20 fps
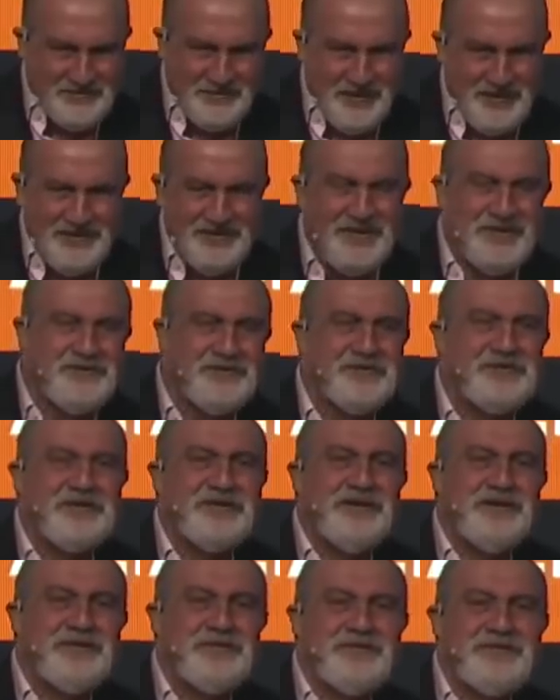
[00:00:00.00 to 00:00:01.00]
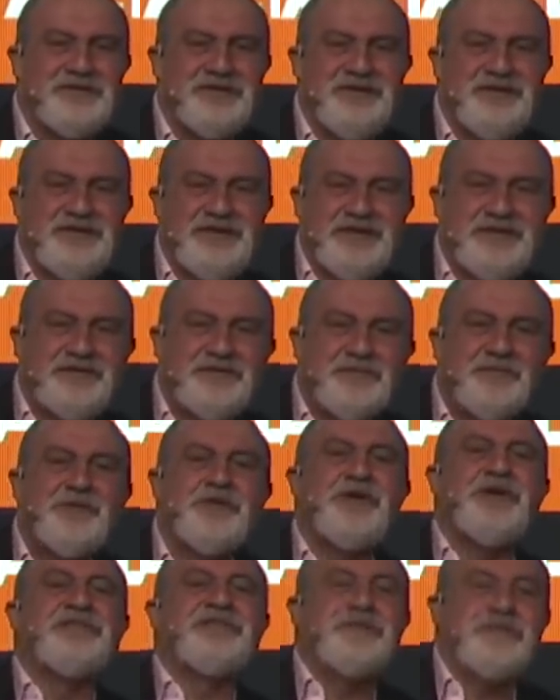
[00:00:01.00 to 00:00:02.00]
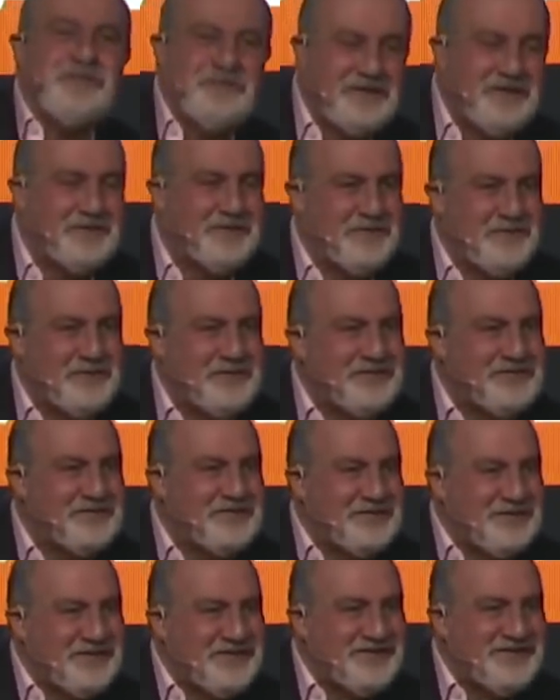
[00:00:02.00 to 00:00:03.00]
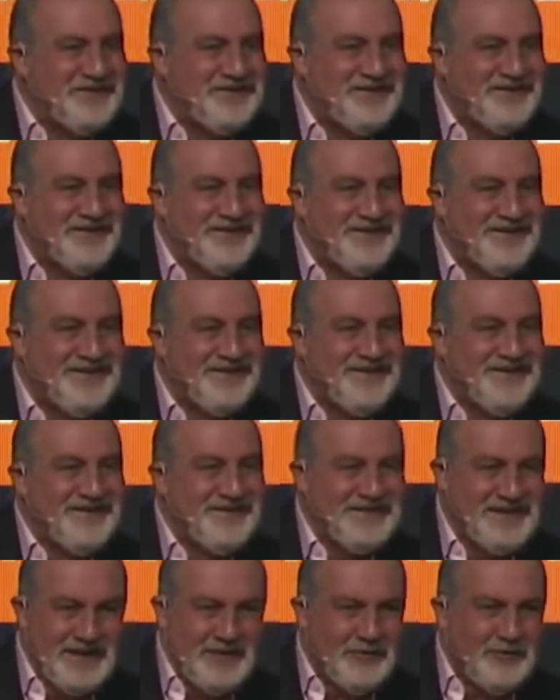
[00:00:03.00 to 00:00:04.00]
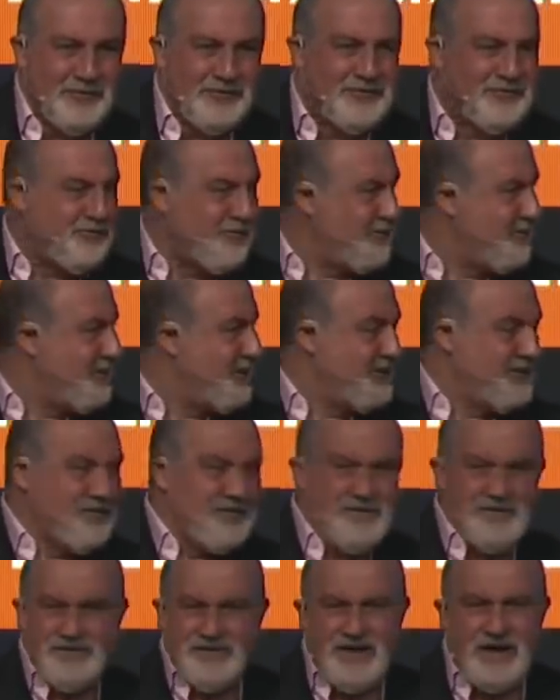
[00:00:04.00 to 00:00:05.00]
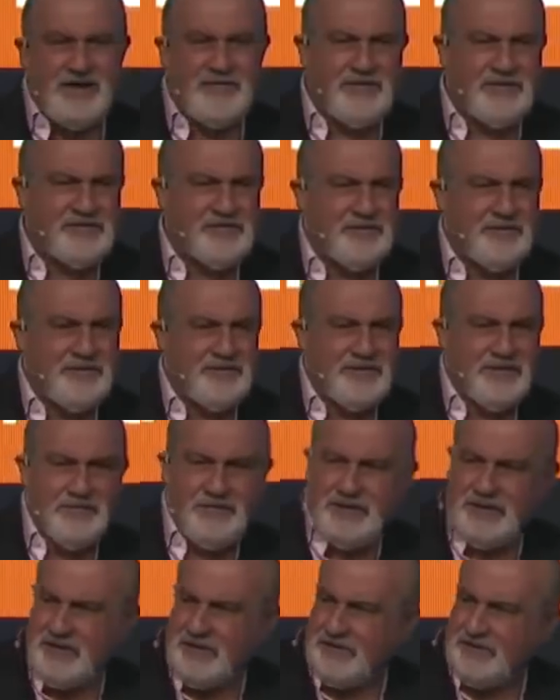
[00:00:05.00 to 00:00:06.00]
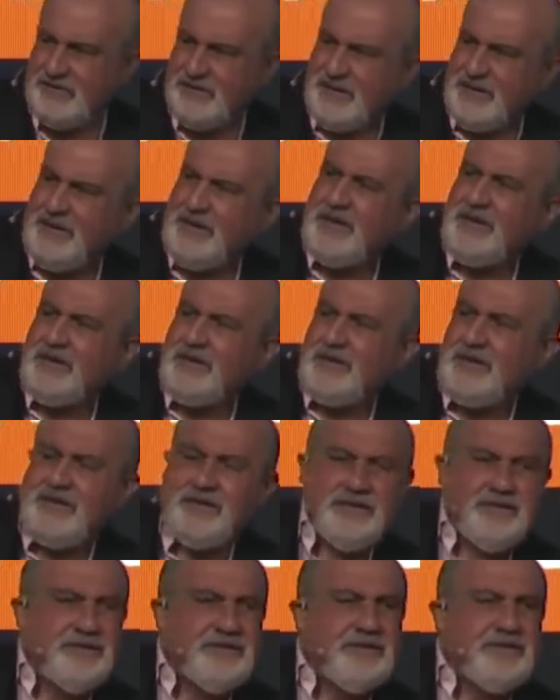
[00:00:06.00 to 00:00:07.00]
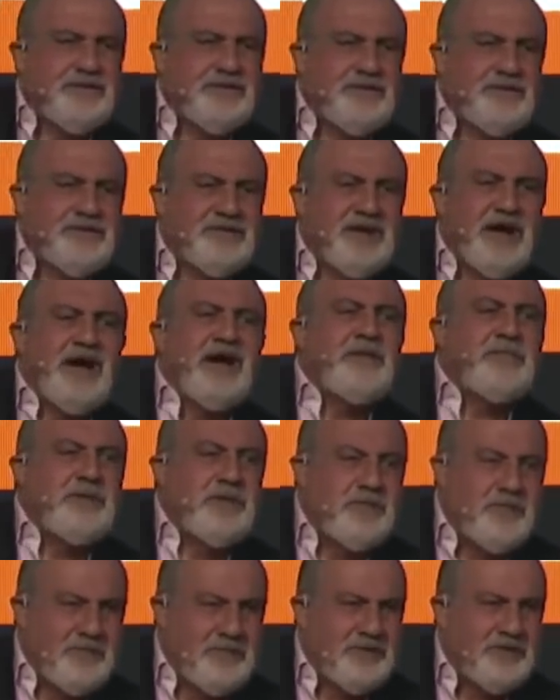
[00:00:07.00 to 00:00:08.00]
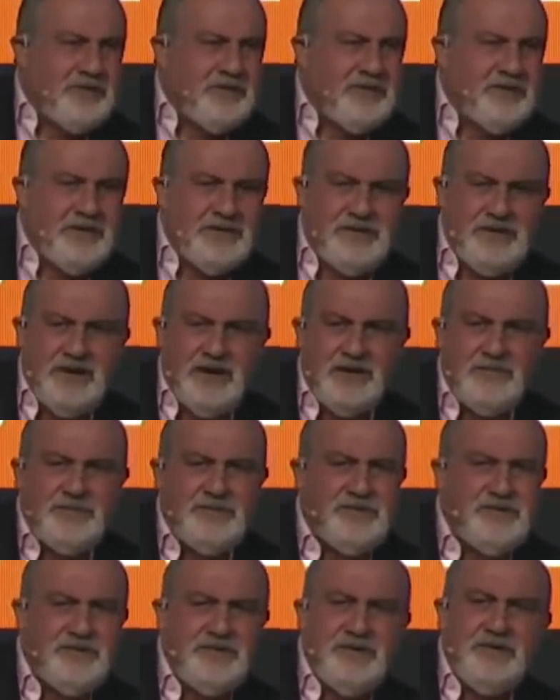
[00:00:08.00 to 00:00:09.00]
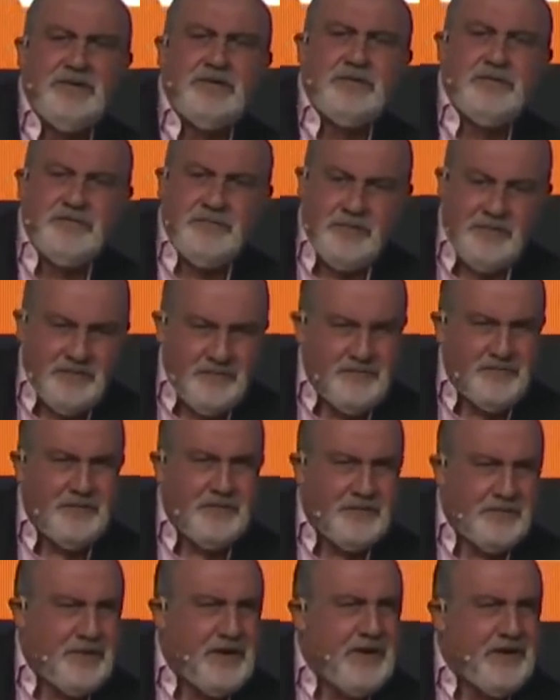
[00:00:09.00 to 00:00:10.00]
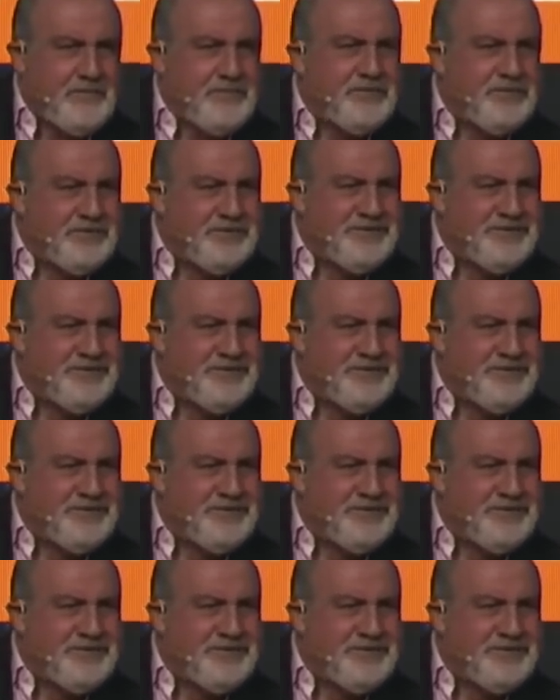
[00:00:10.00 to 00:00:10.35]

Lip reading: quite interesting to see that the more uncertainty there is, take global warming, there's a lot of uncertainty because there's a high probability that the IPCC is full of crap,